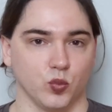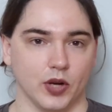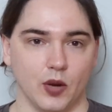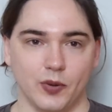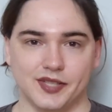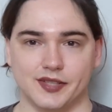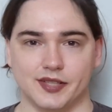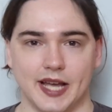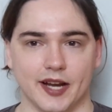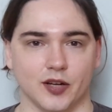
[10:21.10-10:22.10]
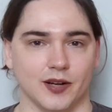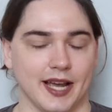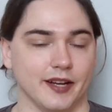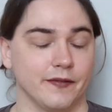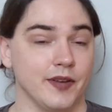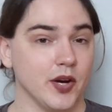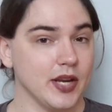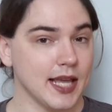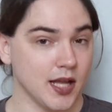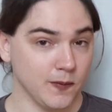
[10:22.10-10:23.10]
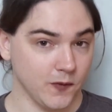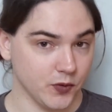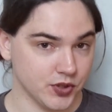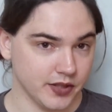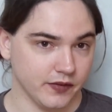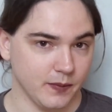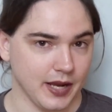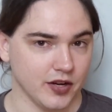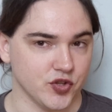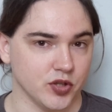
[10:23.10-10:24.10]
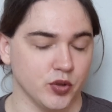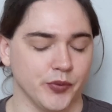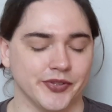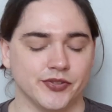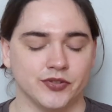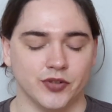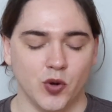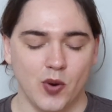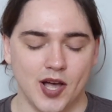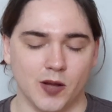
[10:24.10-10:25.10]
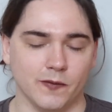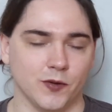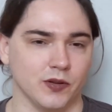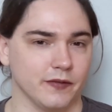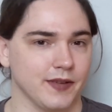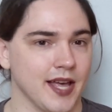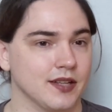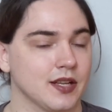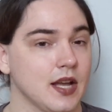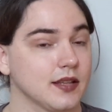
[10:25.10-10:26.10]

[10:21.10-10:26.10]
When I was a stacker, I had a very helpful shift manager who was so helpful, in fact,